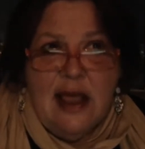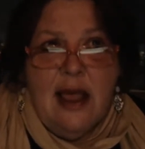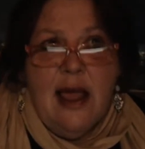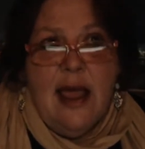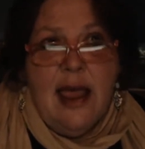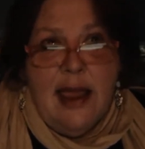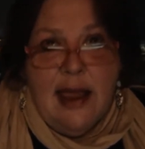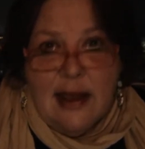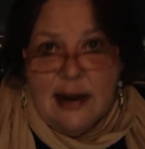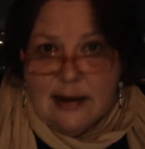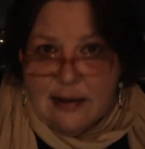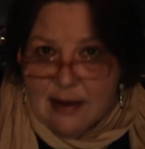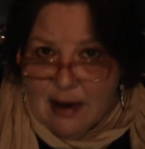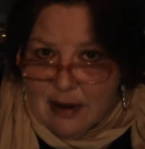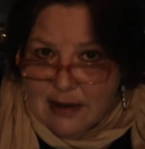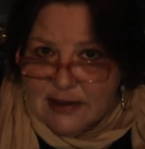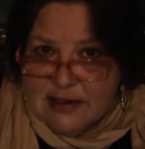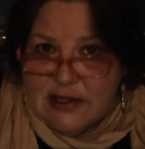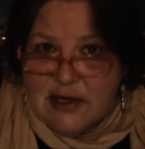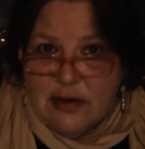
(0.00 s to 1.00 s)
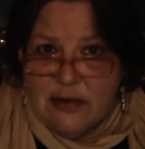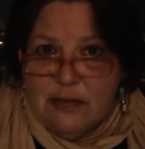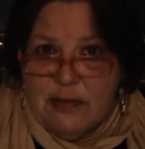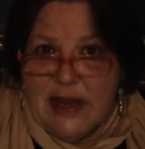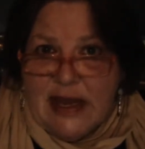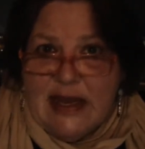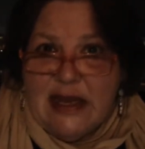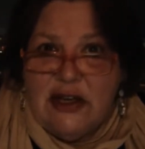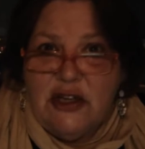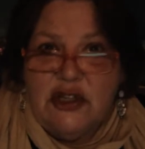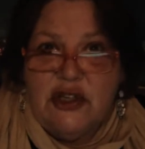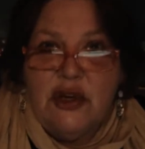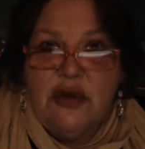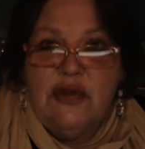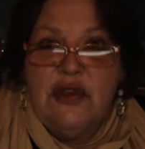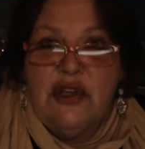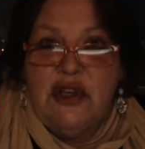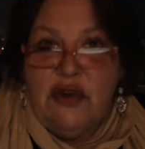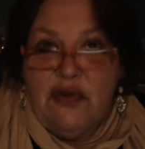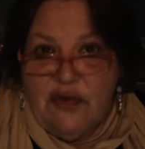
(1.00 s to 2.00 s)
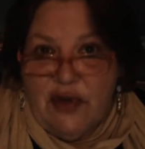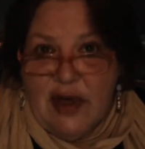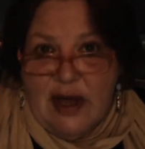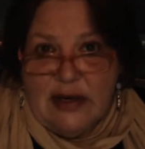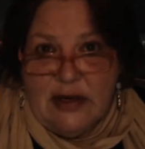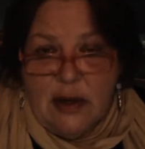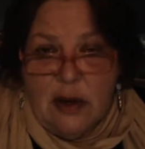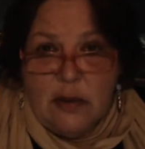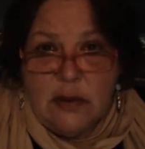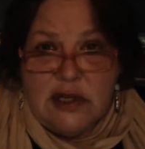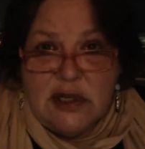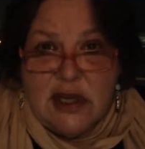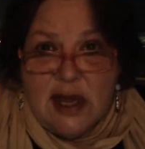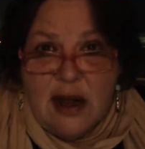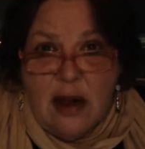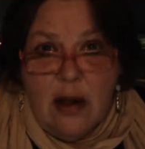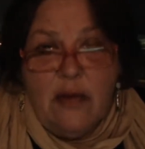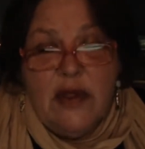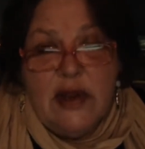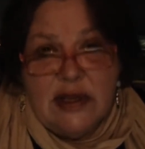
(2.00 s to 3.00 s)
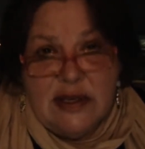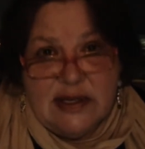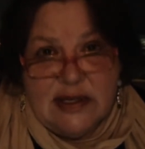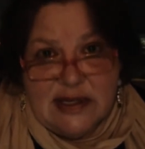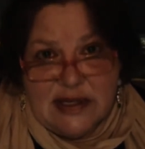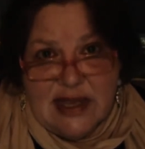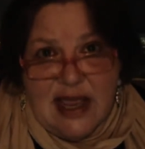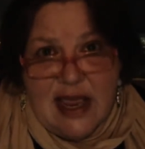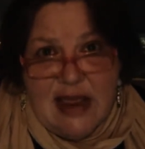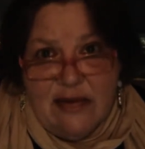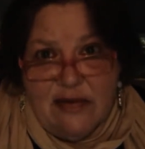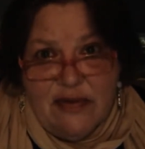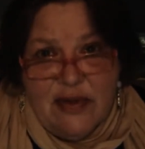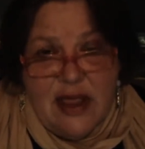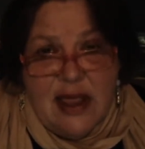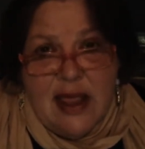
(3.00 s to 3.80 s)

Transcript: And also making sure that you find a hotel that is safe